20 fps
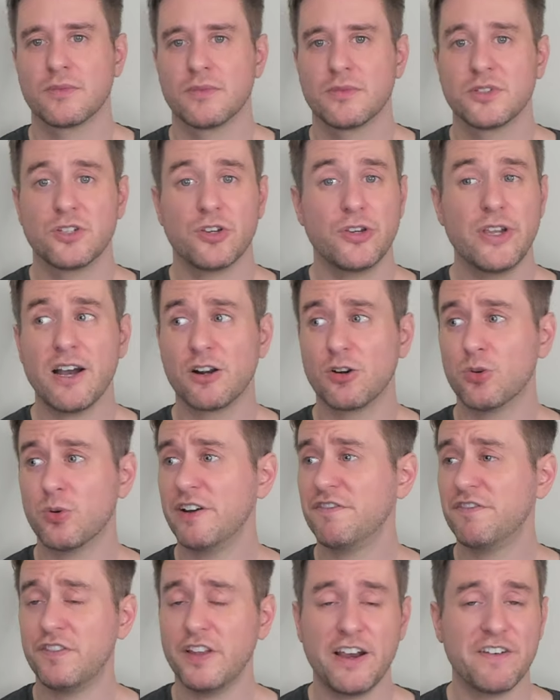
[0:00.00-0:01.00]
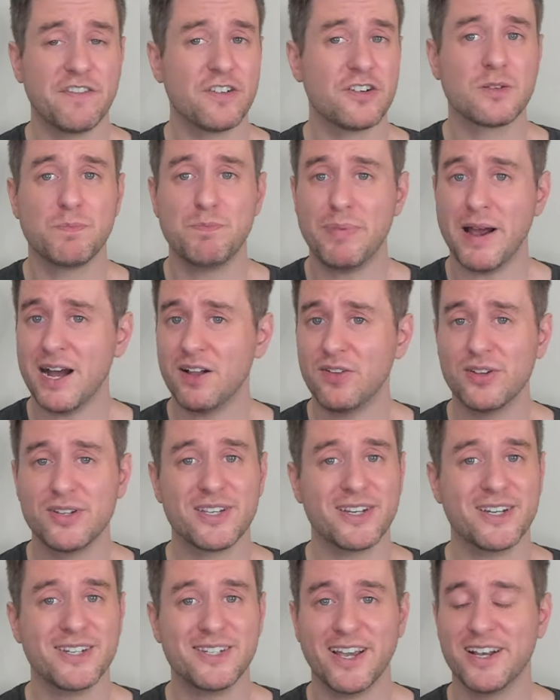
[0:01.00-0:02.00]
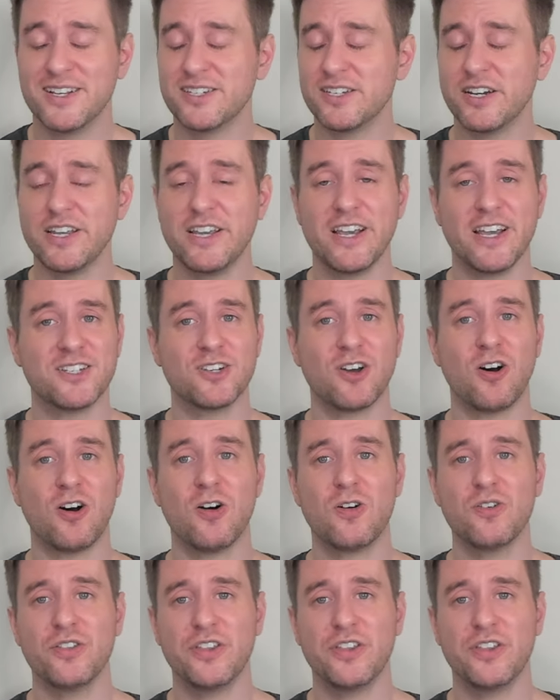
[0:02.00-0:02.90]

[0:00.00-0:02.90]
So yeah, great flavors, balance, intensity, it's all